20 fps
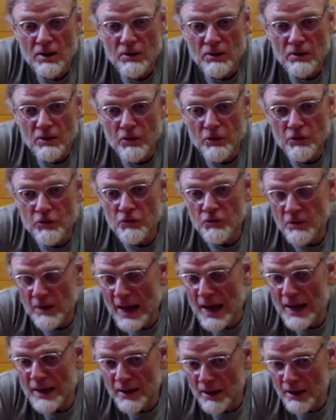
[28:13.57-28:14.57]
those
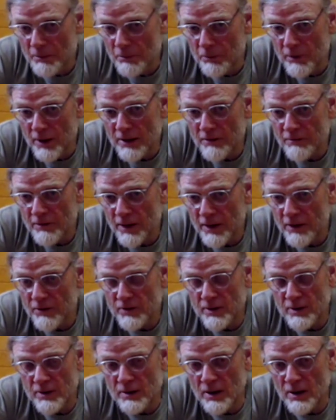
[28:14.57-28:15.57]
flat upright
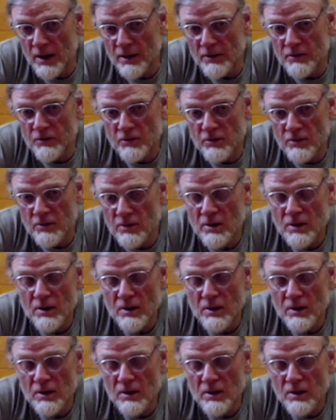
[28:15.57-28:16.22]
facing cuts.